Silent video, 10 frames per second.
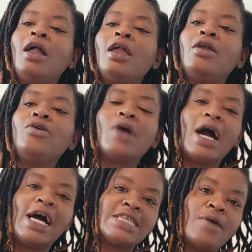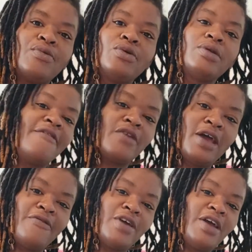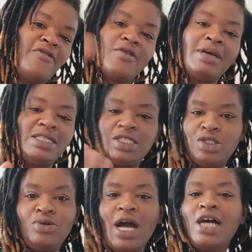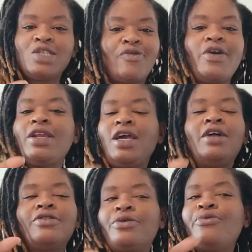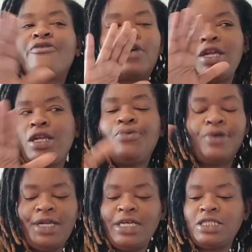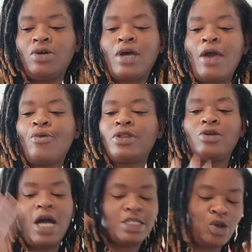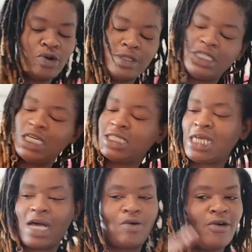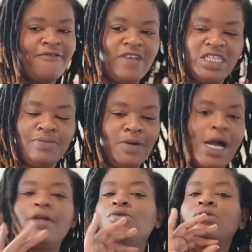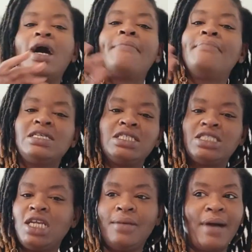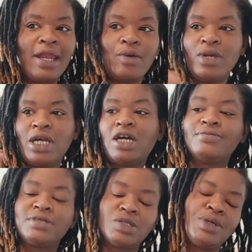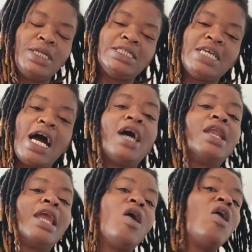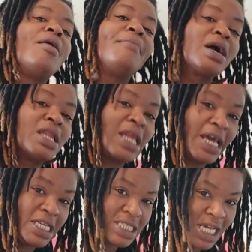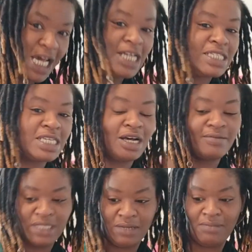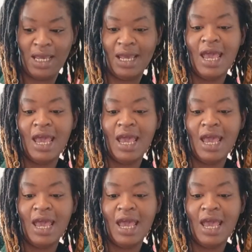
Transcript: You guys, I will never ever ever message you guys for any readings, okay? Whether you guys are on TikTok, on Facebook, I do not message anybody when it comes to readings. I allow all my clients to come to me.